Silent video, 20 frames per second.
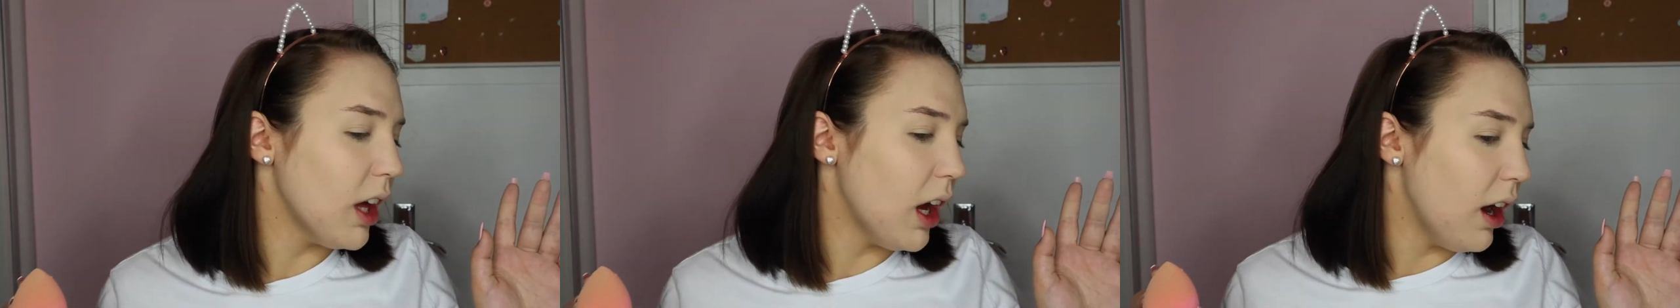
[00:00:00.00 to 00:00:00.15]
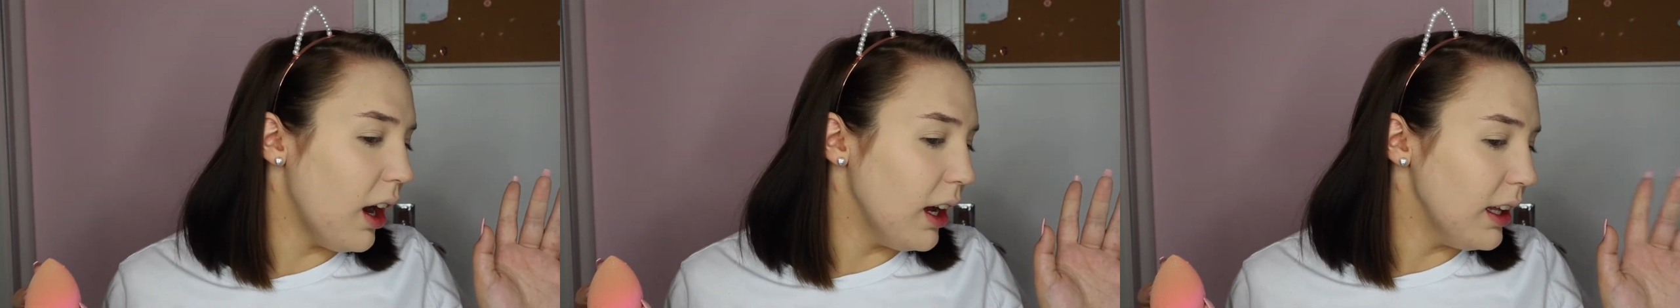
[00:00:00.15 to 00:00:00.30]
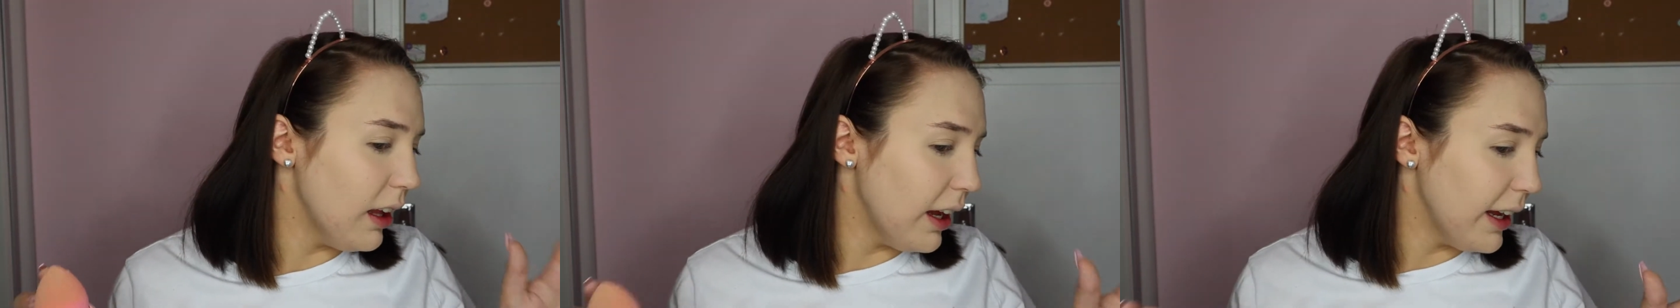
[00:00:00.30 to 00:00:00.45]

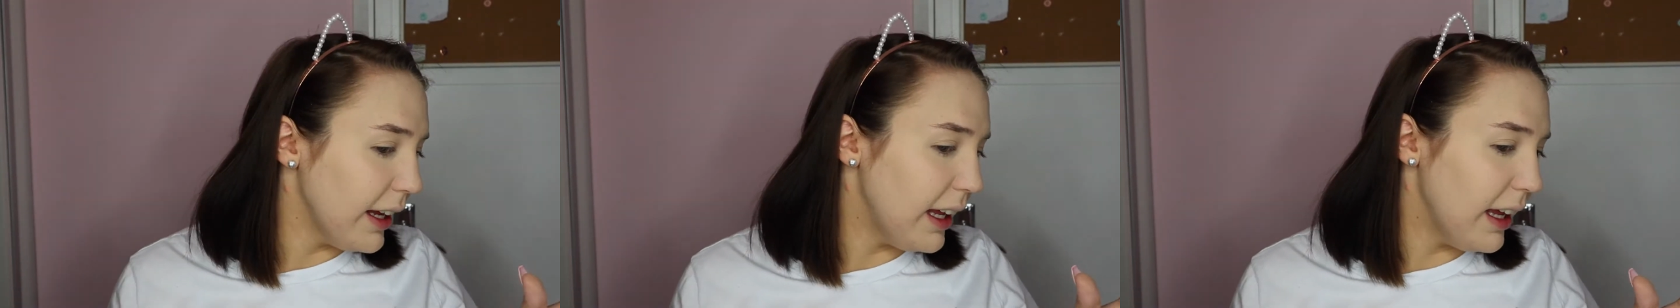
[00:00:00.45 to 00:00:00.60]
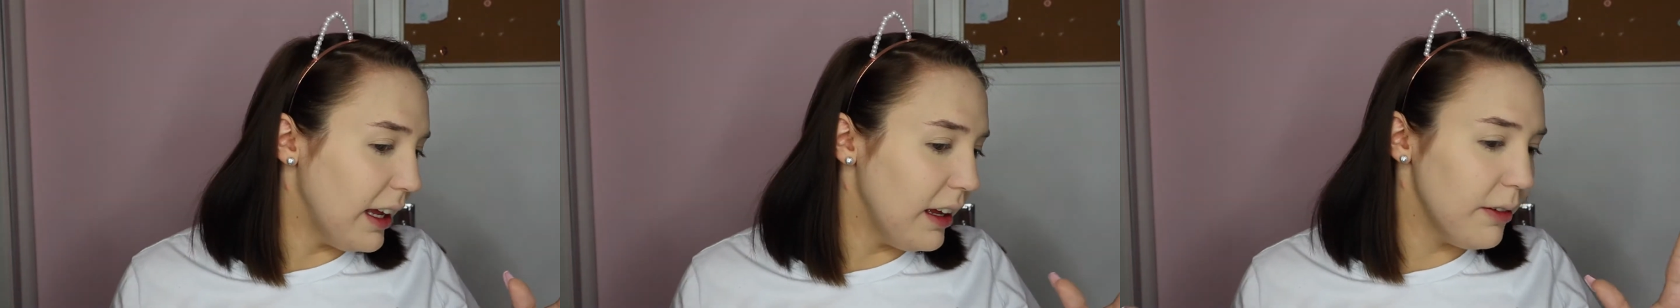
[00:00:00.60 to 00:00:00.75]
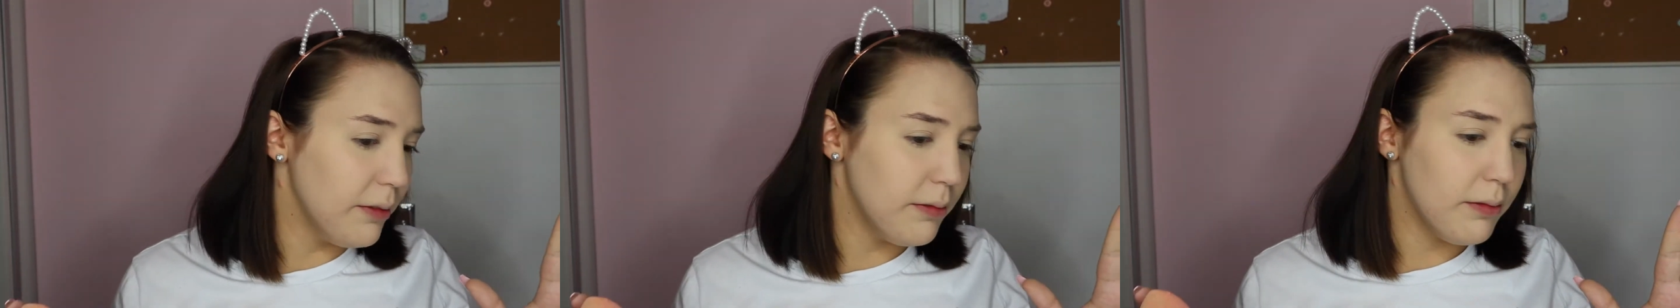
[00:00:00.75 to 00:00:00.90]
I like
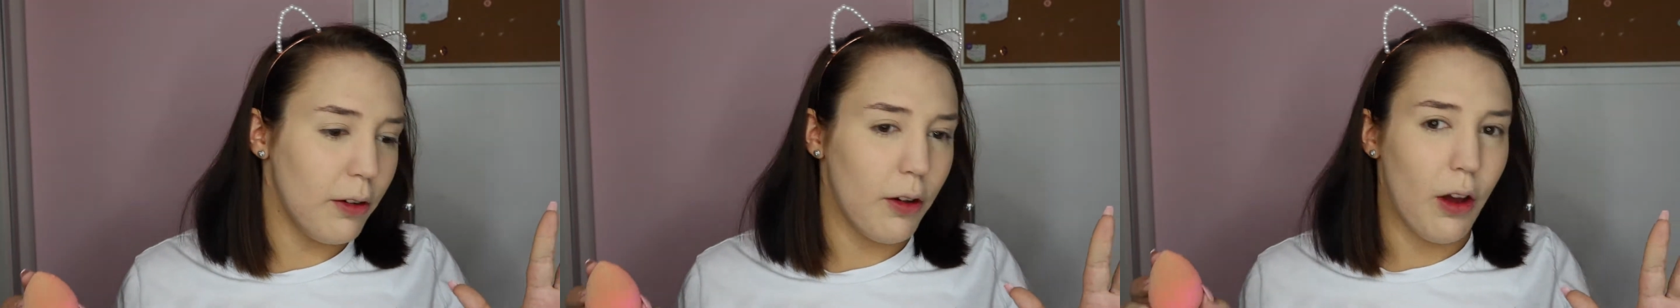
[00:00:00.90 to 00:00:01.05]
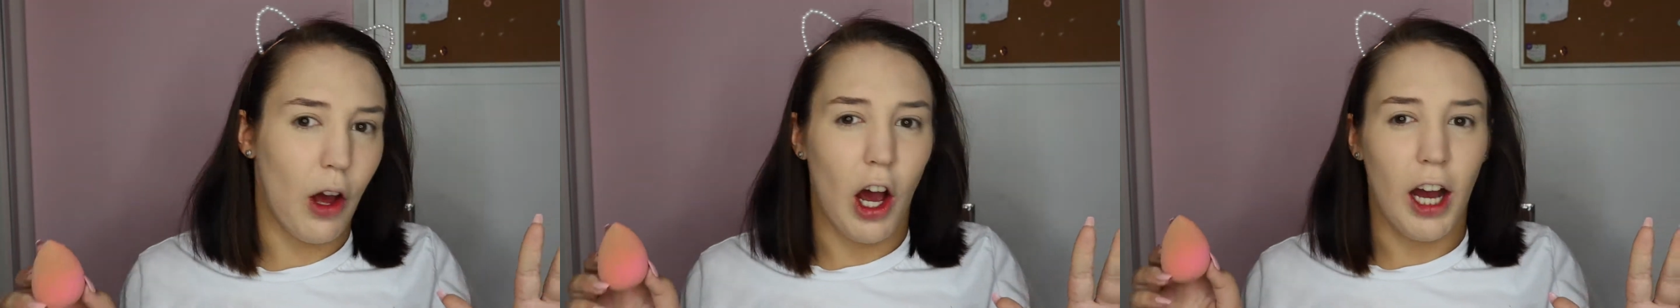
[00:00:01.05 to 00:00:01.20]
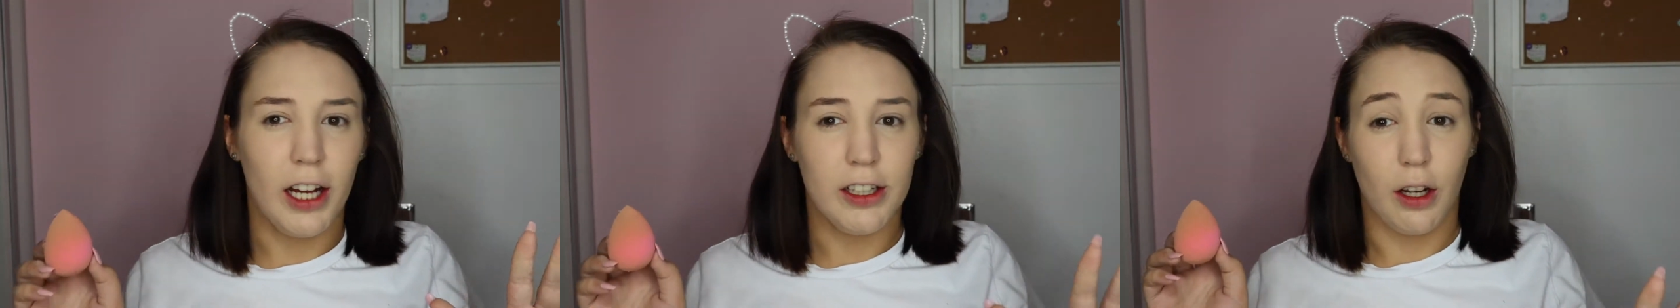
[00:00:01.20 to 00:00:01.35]
it.
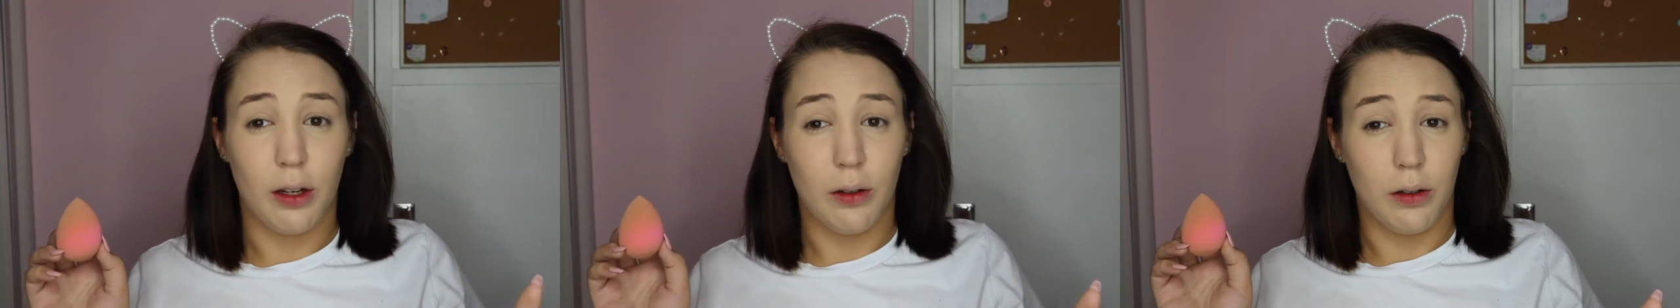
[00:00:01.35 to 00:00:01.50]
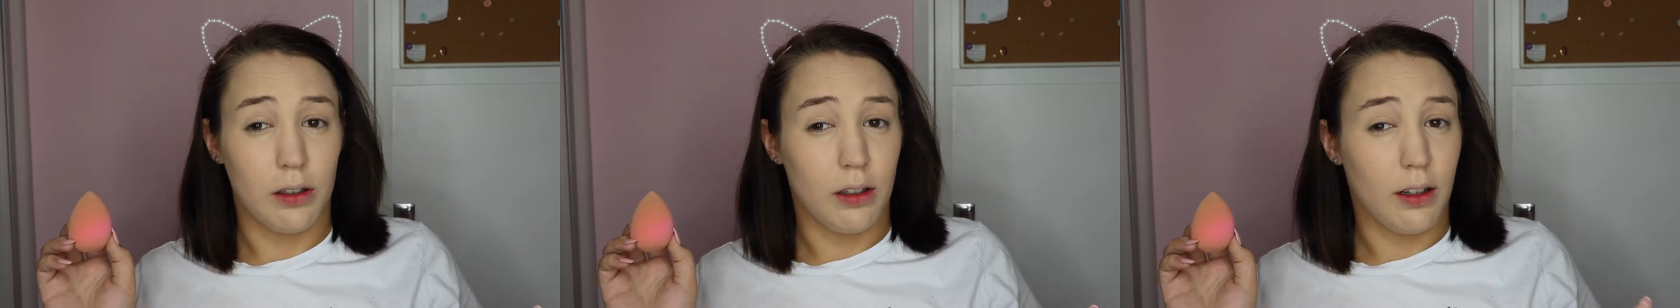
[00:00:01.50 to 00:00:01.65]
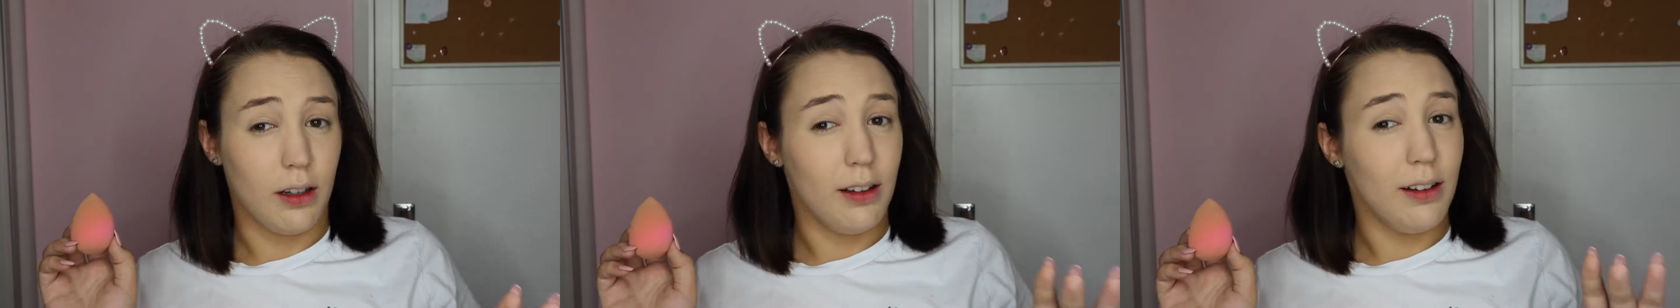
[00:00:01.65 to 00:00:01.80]
I
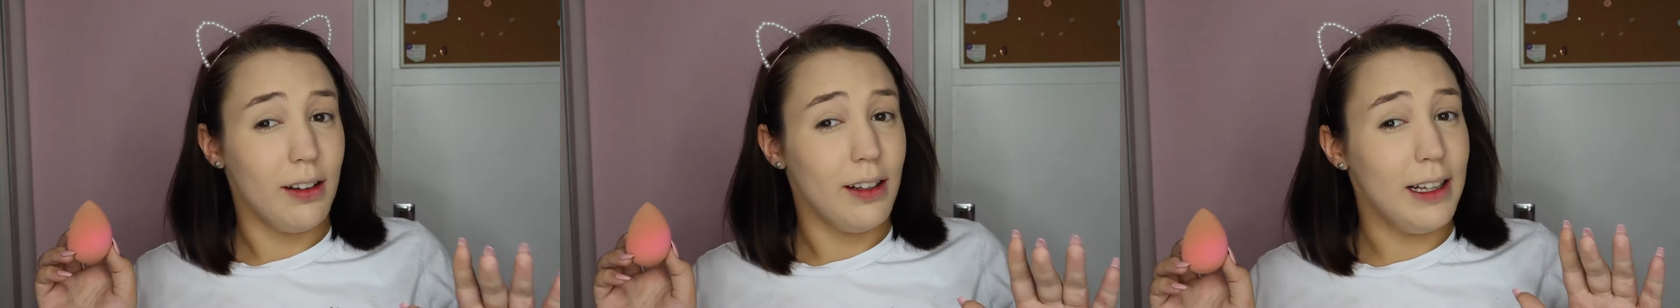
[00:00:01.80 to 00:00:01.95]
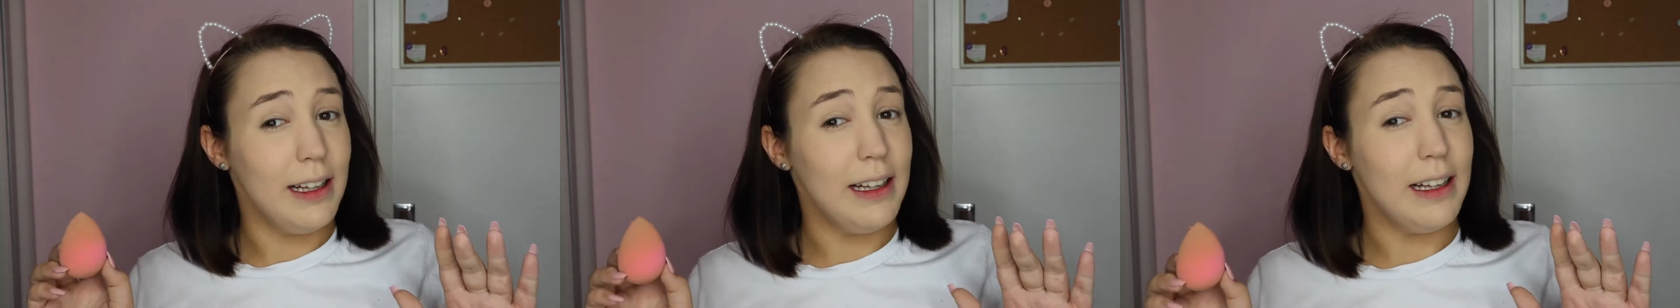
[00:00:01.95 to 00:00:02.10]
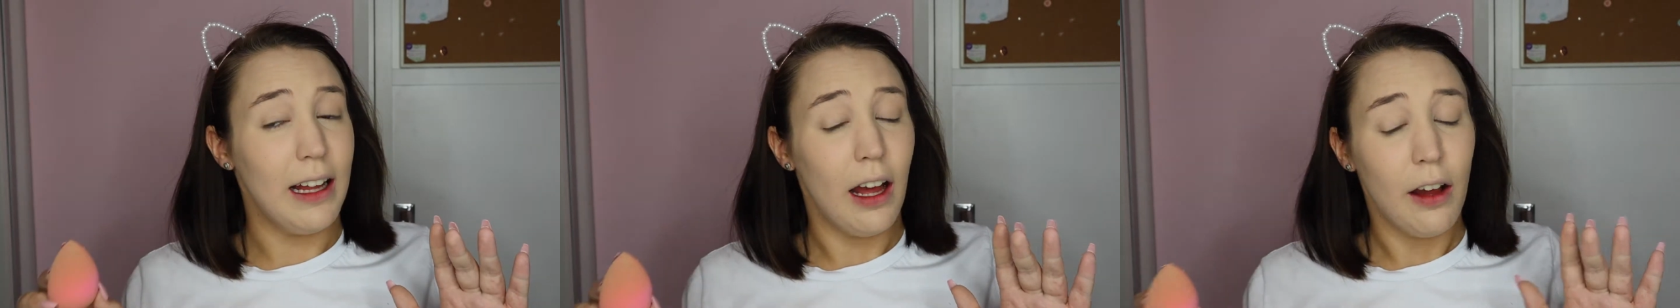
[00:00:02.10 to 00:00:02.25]
don't
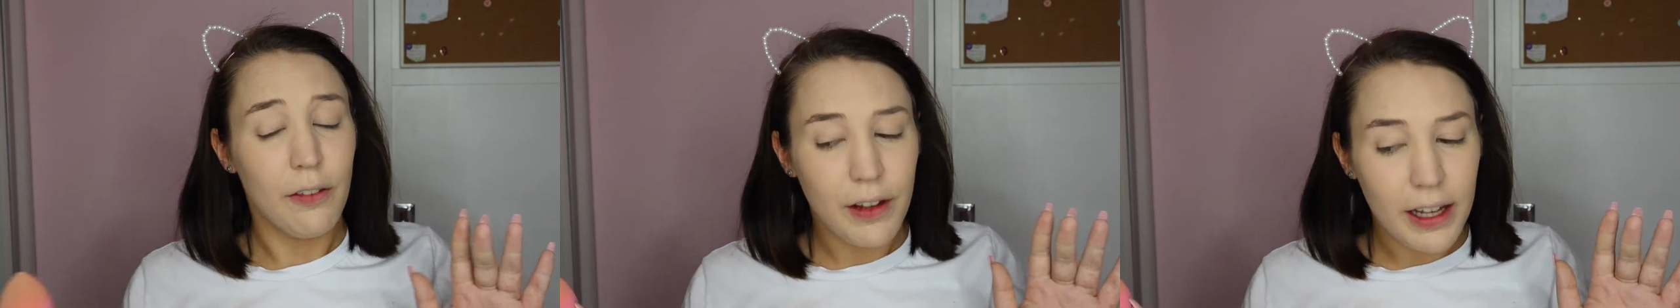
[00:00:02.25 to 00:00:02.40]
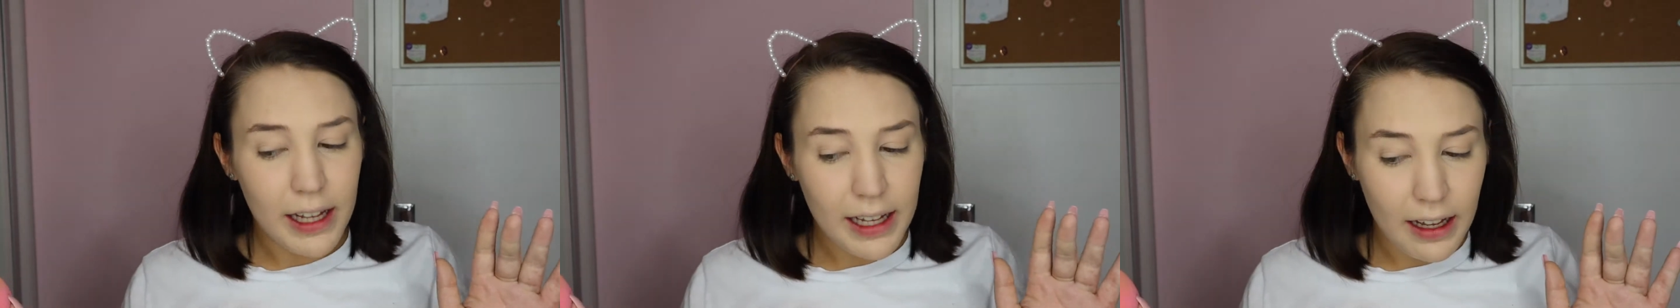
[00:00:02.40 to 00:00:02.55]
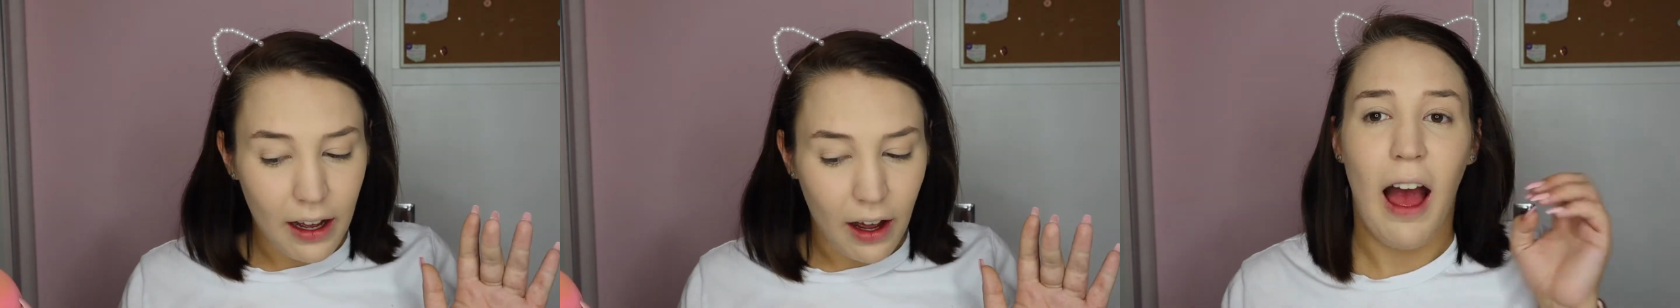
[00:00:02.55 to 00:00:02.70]
love
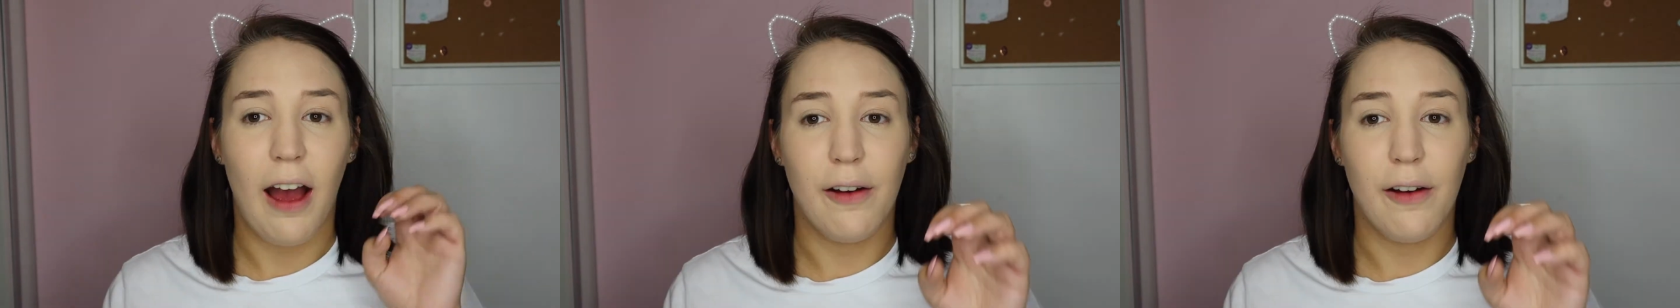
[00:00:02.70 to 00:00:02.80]
it.